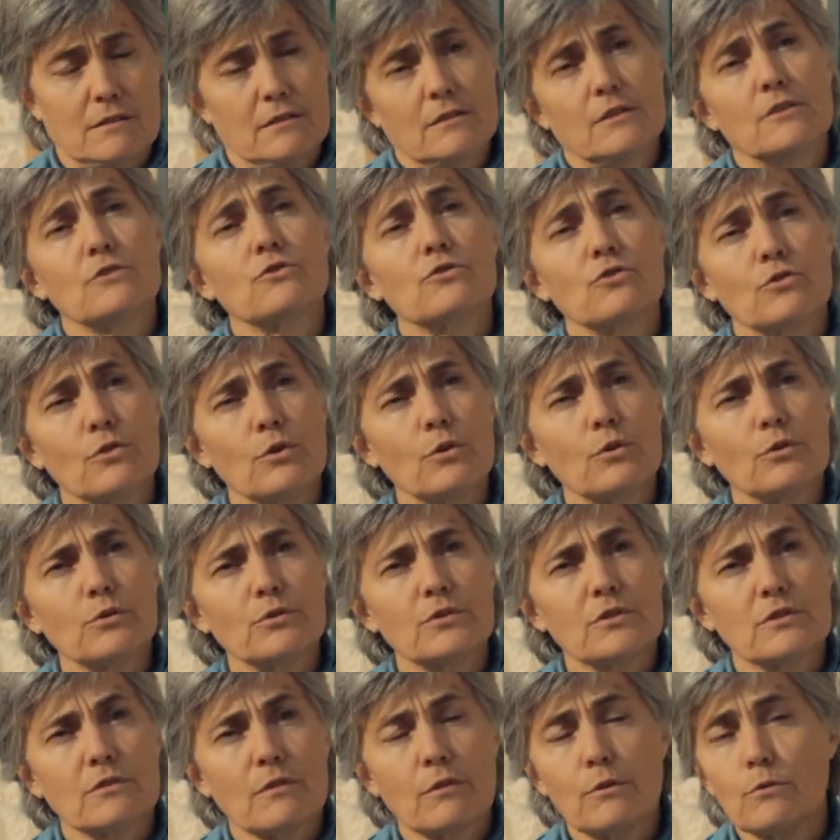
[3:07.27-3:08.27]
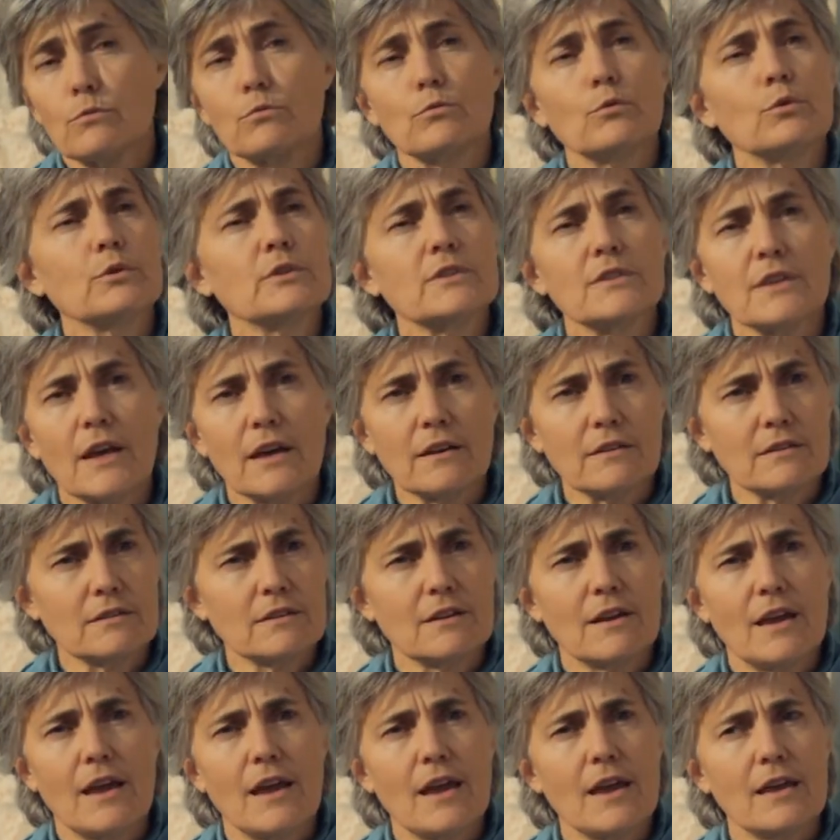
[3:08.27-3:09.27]
controls the rule set
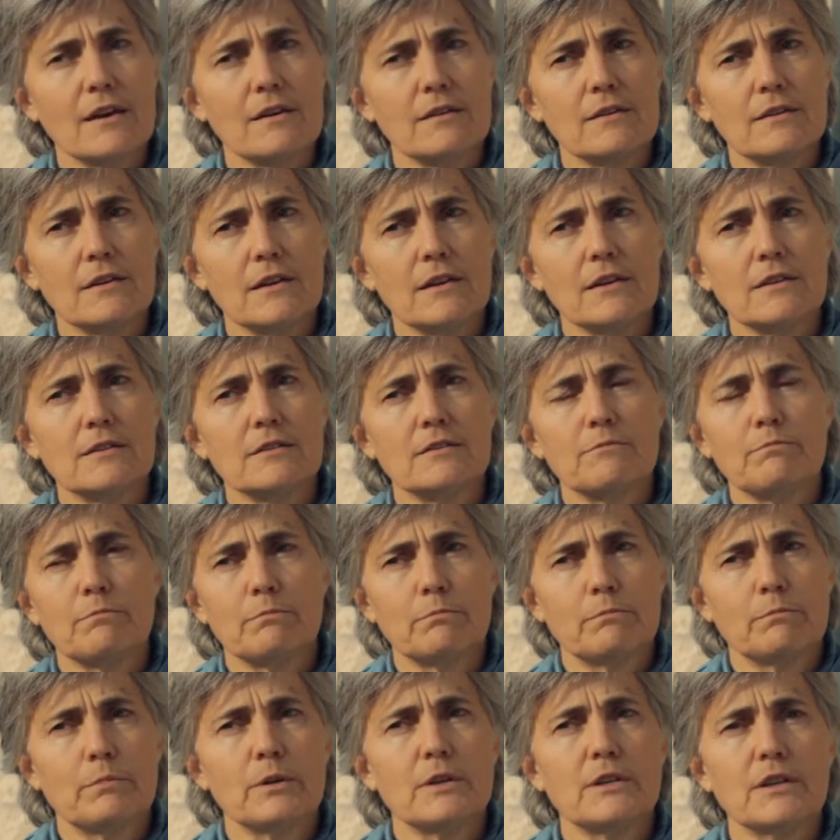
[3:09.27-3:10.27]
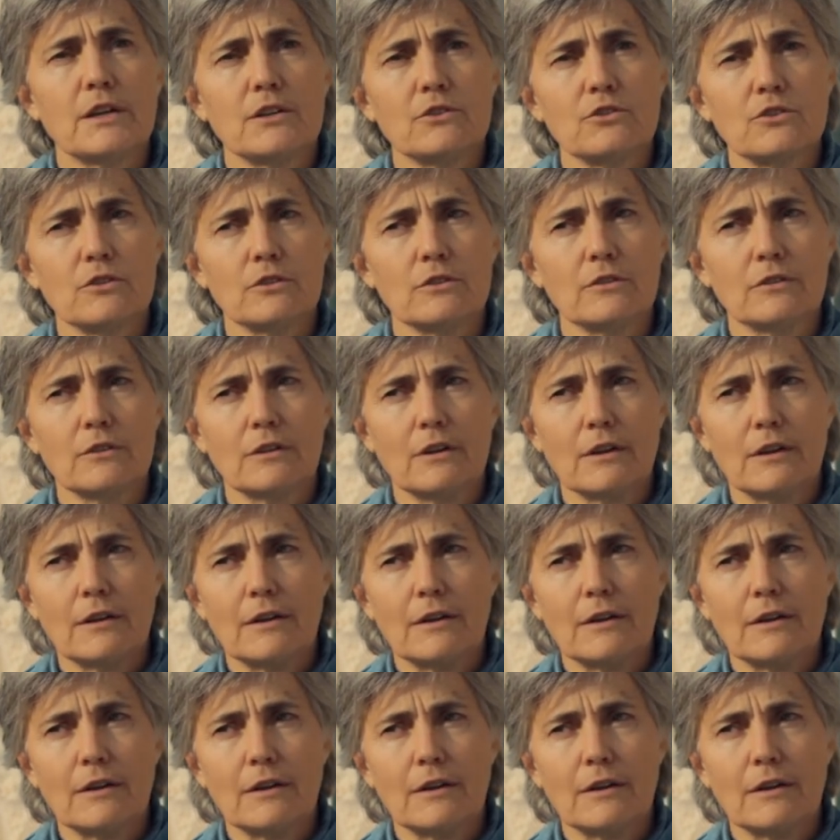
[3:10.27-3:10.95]
and its potential.